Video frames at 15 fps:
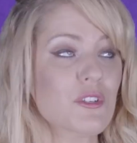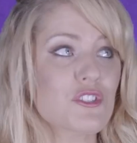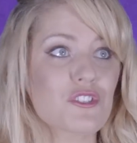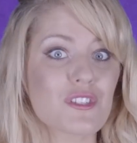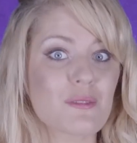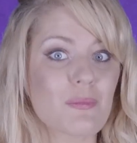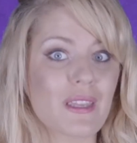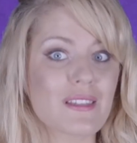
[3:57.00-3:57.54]
which
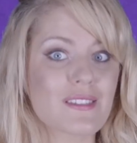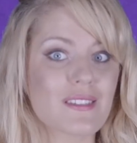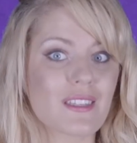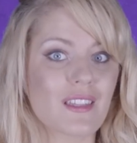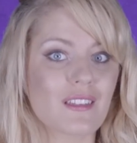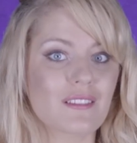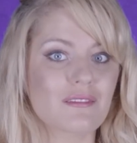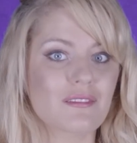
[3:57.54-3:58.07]
just means
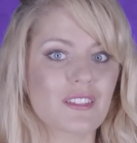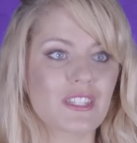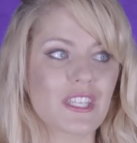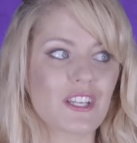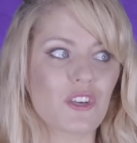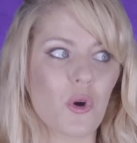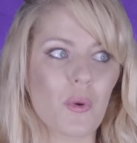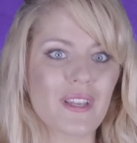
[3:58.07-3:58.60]
that they're
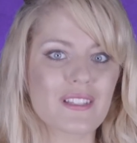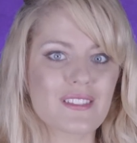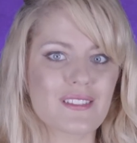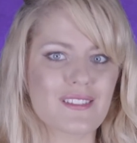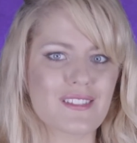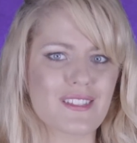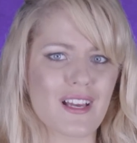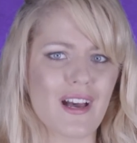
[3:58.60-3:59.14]
going to
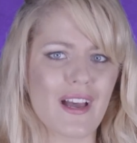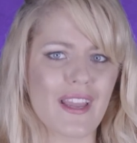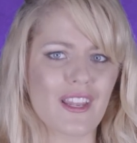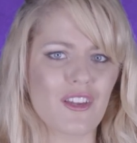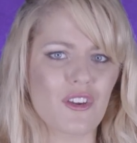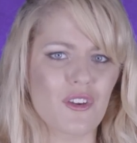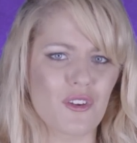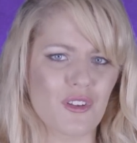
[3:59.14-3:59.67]
die
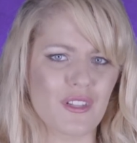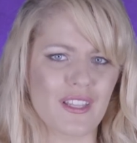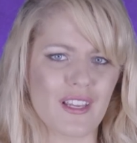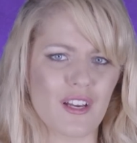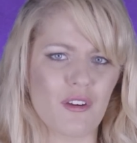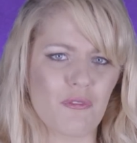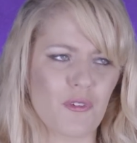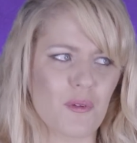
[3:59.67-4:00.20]

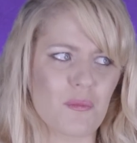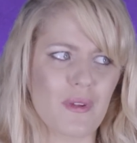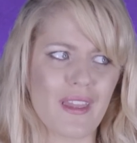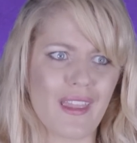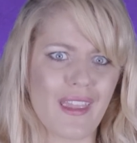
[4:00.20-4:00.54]
earlier from